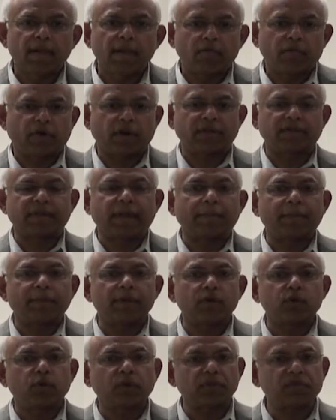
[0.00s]
For example,
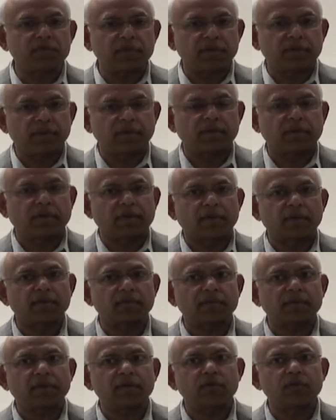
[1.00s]
you consider the
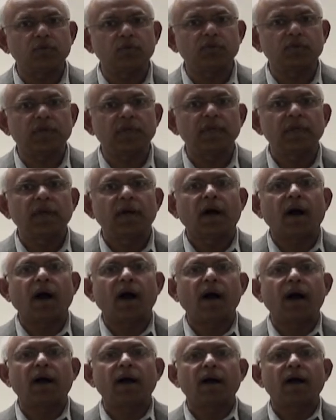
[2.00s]
risk and you say,
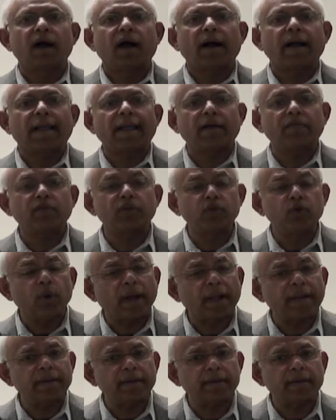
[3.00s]
I have a new
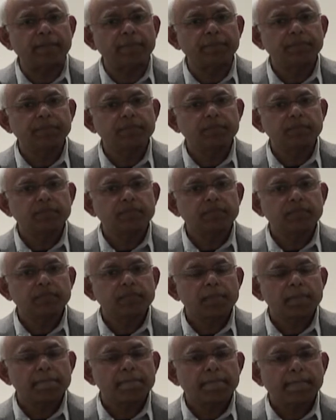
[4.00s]
idea.
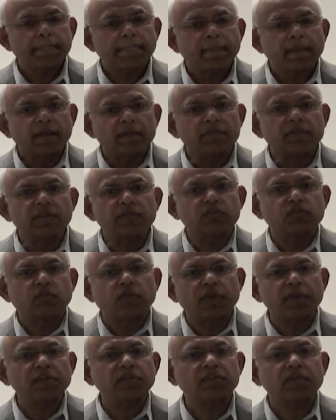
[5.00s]
This
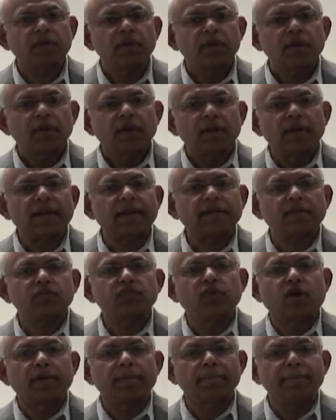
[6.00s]
risk, let us
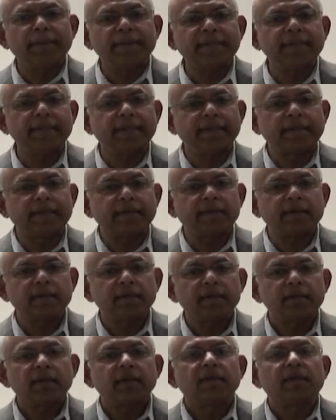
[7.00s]
not mitigate
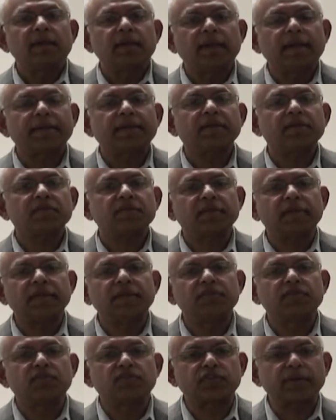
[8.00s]
it. Let us
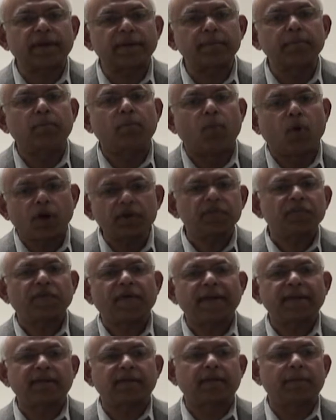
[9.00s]
instead
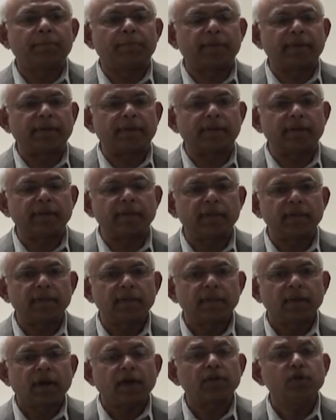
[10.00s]
modify it completely.
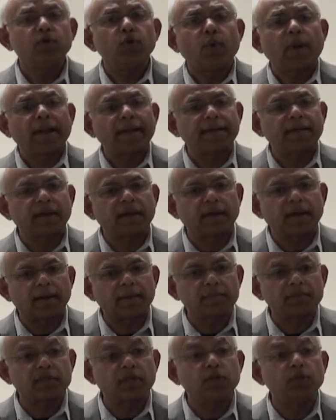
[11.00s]
A new idea
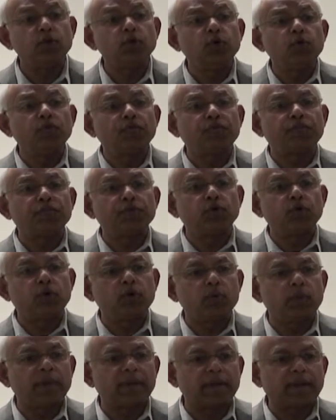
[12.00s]
comes, a new
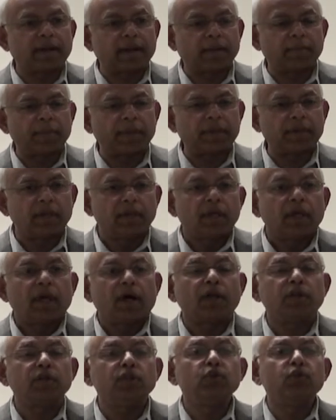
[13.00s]
fuel will come in,
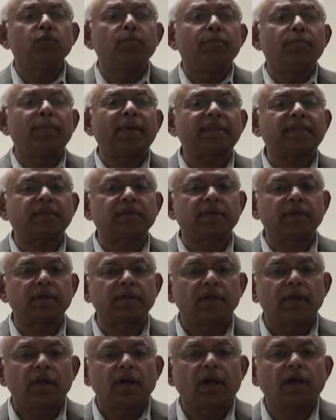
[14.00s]
a new
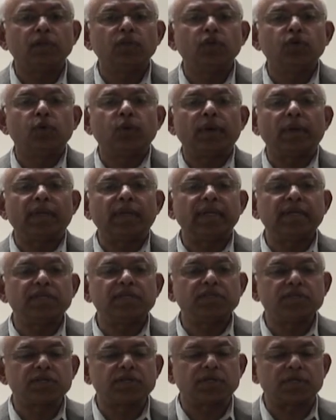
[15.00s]
method, a new
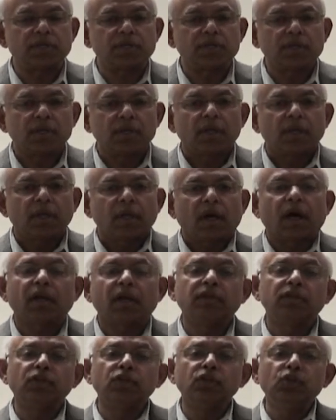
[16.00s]
engine, a
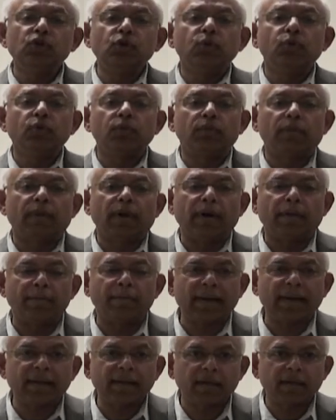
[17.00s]
new
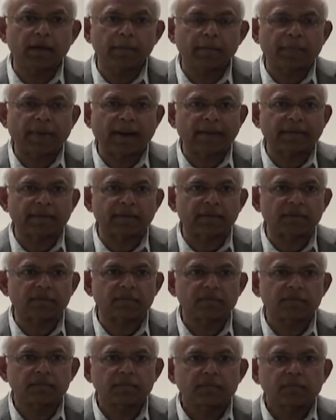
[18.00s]
medical
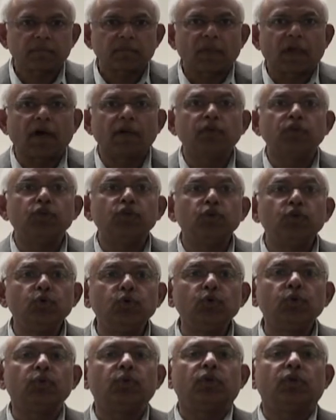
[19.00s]
practice, a
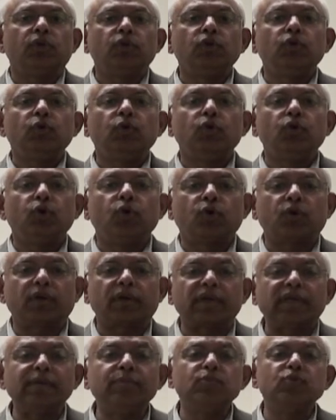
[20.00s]
new look,
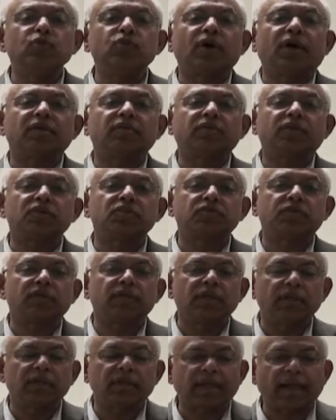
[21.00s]
immunization
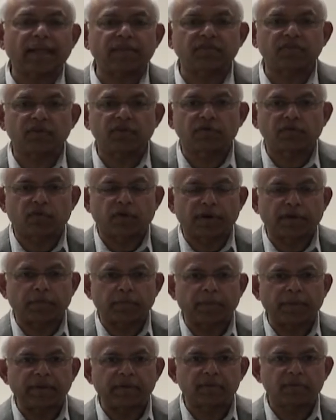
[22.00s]
in cancer
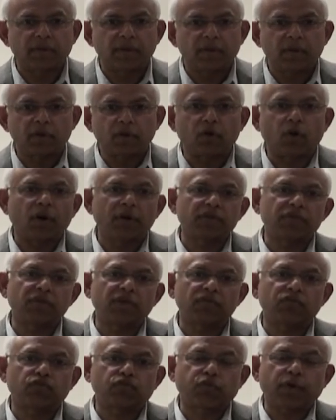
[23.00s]
treatments. Not
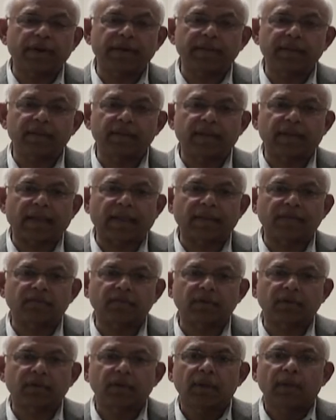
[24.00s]
just treating the
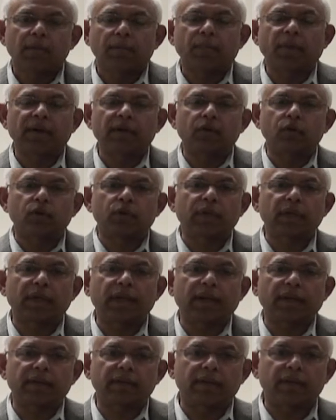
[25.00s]
cancer, but looking
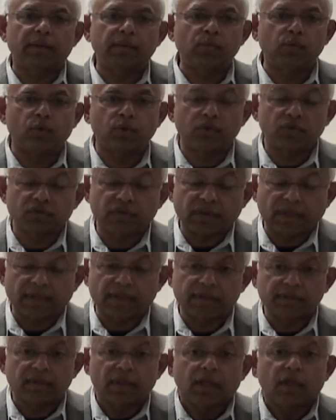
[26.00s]
at the immune
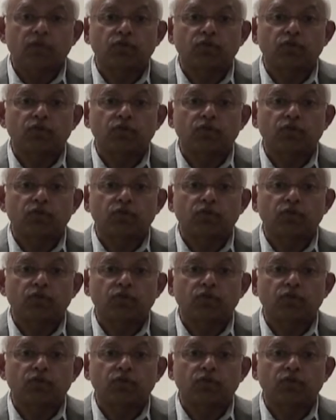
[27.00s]
cells.